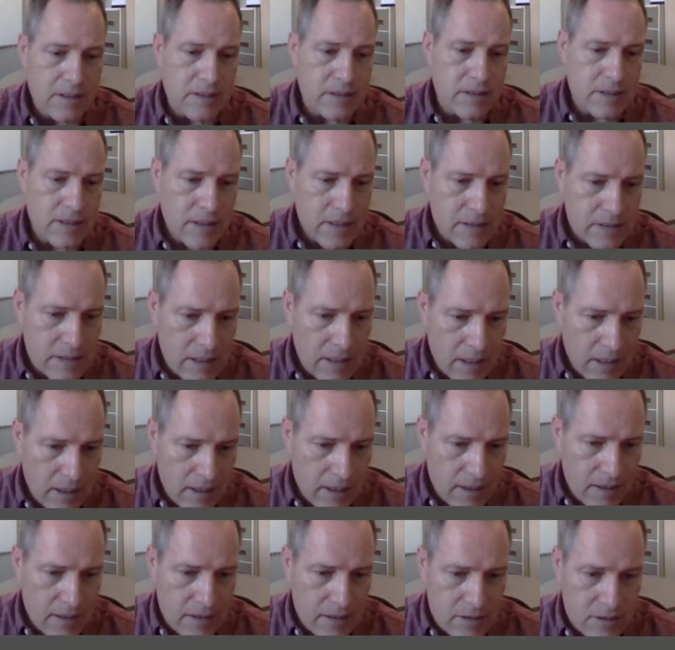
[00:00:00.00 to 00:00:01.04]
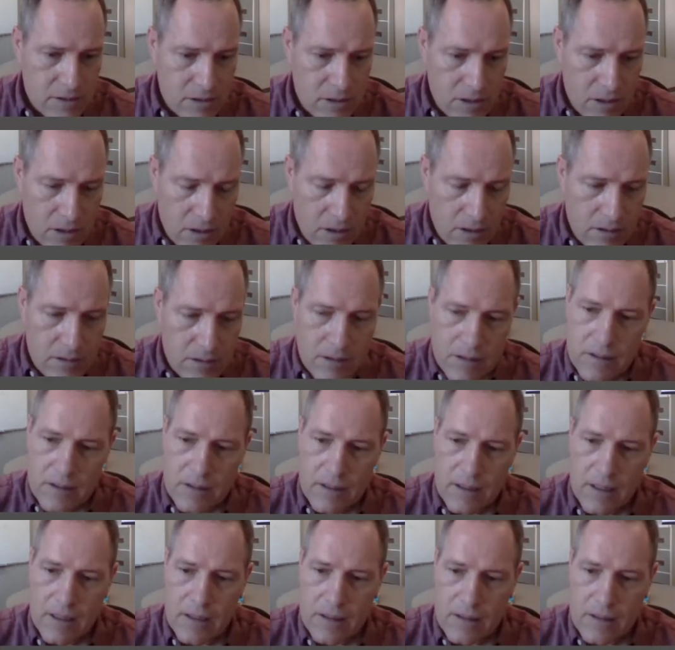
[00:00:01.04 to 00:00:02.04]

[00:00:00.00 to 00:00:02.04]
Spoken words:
just like the slot